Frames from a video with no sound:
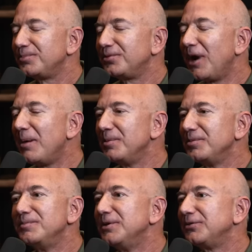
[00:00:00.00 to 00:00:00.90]

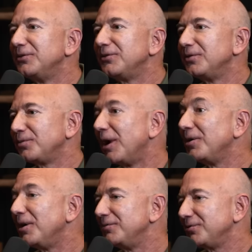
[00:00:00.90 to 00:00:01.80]
probably missions that require
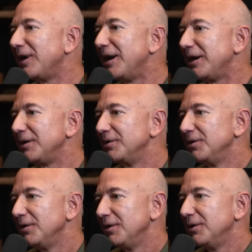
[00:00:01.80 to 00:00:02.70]
a lot of training.
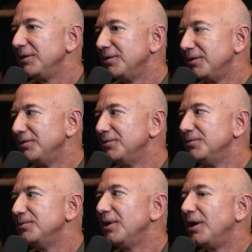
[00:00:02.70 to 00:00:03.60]
Yeah. You know,
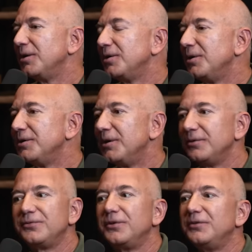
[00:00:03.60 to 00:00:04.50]
you are going
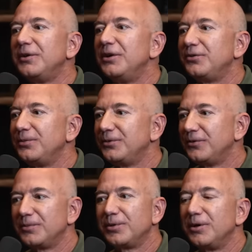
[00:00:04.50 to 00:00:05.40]
there for a very
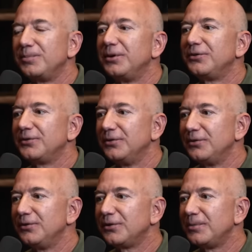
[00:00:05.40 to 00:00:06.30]
specific purpose to
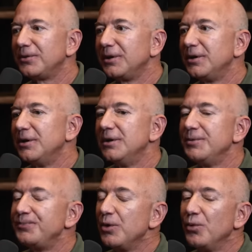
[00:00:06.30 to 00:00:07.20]
do something.
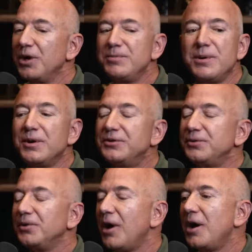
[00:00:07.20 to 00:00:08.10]
We're going to be able to
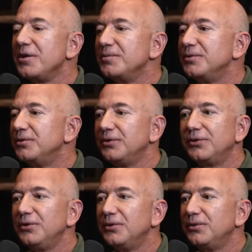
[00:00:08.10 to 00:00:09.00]
do a lot on the moon
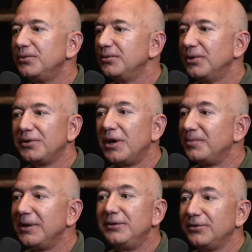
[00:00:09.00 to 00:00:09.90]
too with
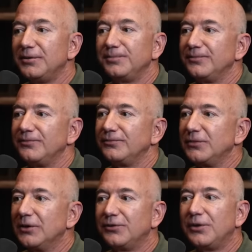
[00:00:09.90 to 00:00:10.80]
automation.
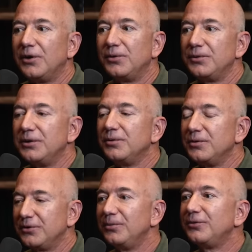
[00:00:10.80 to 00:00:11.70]
So, you know,
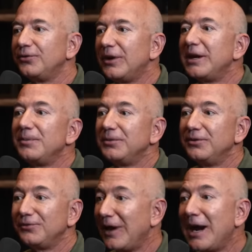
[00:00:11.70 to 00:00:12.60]
in terms of setting up
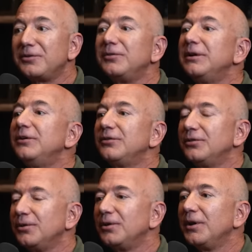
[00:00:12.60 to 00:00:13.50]
these factories
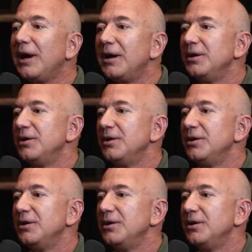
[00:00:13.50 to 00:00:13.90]
and doing all that,